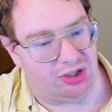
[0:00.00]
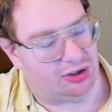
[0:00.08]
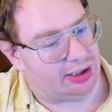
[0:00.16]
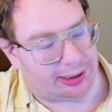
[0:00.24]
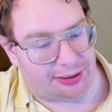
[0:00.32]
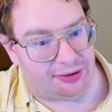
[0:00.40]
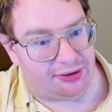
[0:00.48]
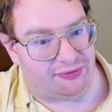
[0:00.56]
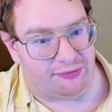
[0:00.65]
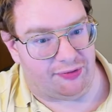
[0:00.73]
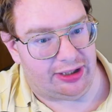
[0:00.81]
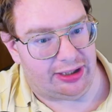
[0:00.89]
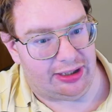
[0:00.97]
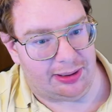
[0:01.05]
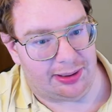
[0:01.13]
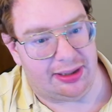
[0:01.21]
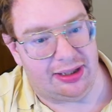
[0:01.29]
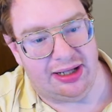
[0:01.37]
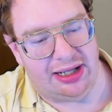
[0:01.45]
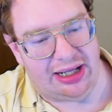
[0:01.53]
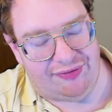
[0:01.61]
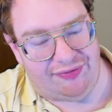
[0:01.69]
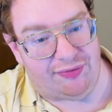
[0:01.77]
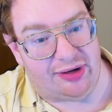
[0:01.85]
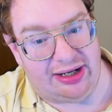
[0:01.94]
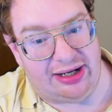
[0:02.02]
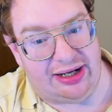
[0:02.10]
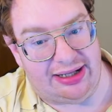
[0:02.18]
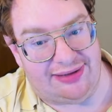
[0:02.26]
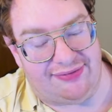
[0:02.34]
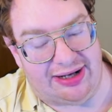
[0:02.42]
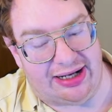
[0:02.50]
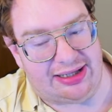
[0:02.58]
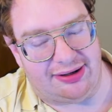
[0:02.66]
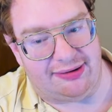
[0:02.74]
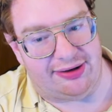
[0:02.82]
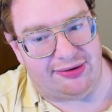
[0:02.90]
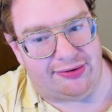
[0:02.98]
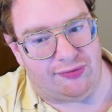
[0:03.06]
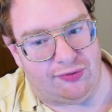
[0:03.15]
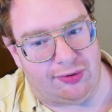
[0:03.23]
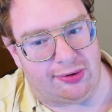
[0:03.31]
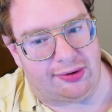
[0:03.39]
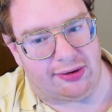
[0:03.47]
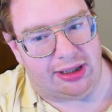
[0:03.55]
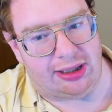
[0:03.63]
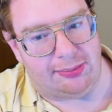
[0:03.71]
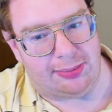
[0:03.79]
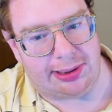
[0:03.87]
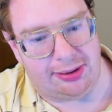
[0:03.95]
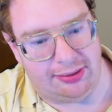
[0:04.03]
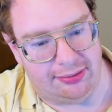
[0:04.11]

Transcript: let's call it for what it is, if you want to hide the fact that you're doing war crimes,